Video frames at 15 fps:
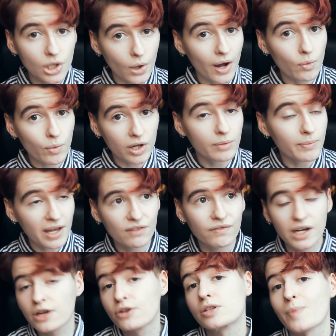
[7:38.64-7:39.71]
So I will make
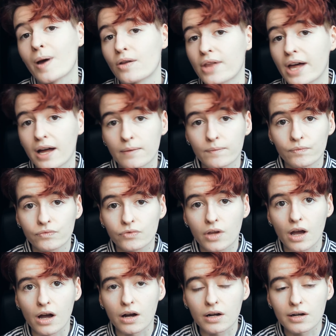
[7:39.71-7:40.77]
videos about that
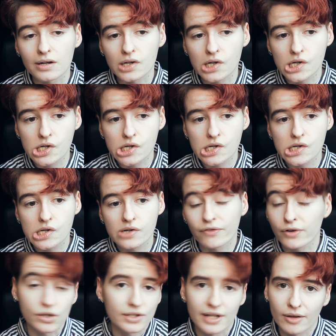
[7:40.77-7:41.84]
uh,
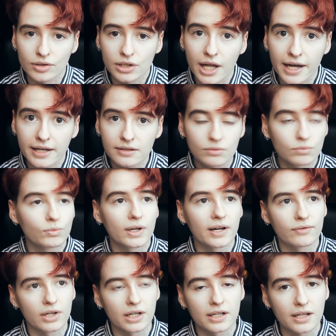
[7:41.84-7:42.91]
further down the line
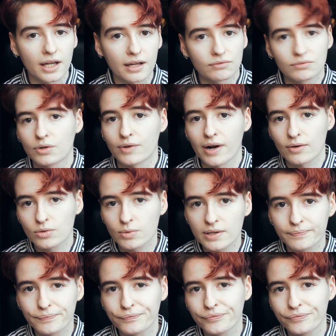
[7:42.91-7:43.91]
whenever I can get around to it.